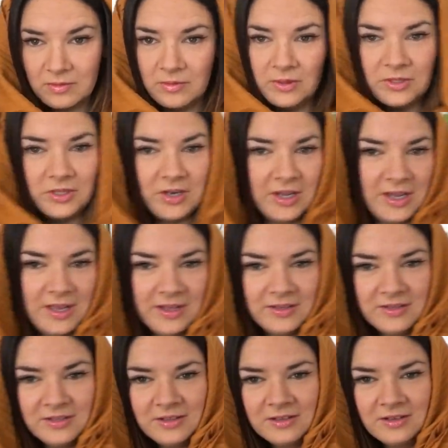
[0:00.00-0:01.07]
what did I
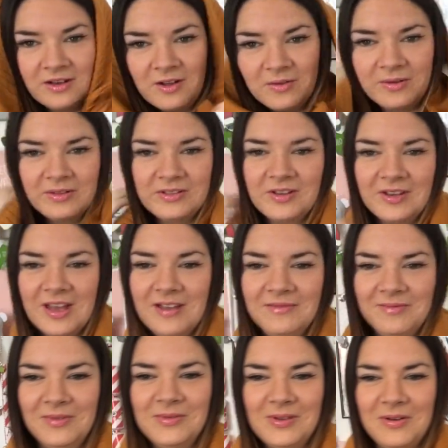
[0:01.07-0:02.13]
hit? Oh, it's okay.
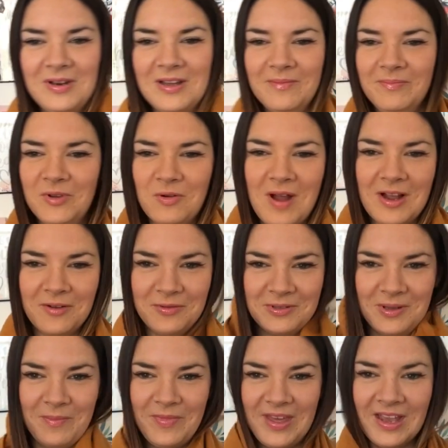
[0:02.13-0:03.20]
It was only a cracker or
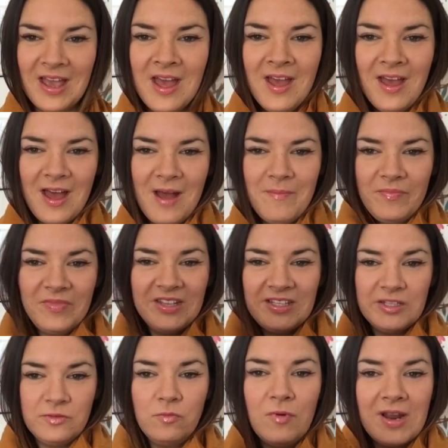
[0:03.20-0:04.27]
something. This
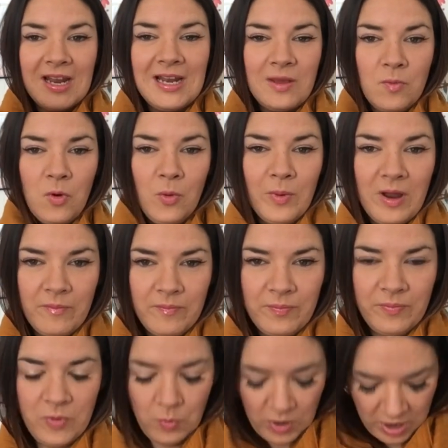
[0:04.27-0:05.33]
is really warm. And
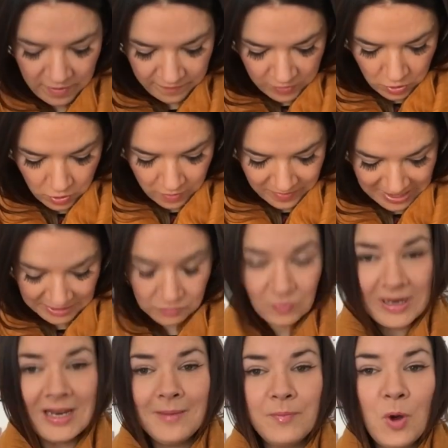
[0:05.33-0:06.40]
the one I've got is
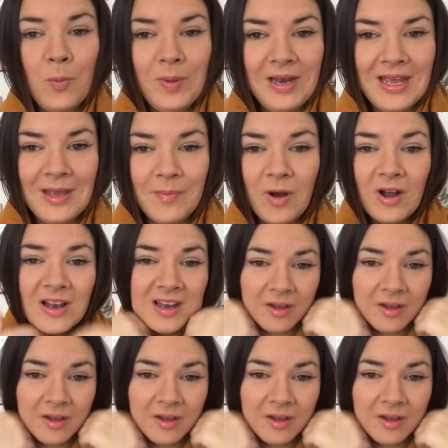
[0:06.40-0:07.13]
really bobbly, but I